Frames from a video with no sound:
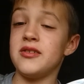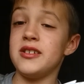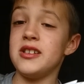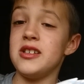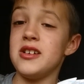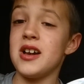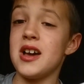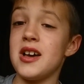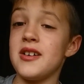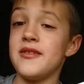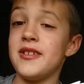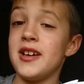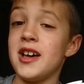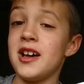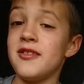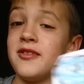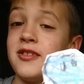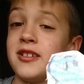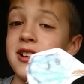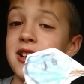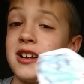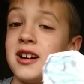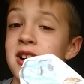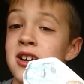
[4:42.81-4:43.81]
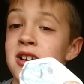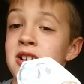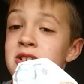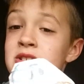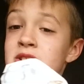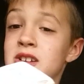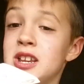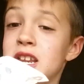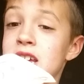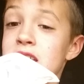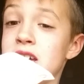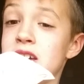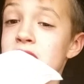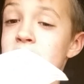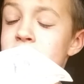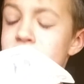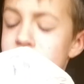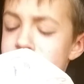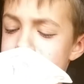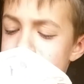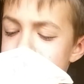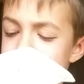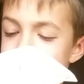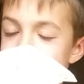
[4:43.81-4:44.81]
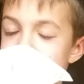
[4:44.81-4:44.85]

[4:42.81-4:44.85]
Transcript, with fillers: when you have cards, you know.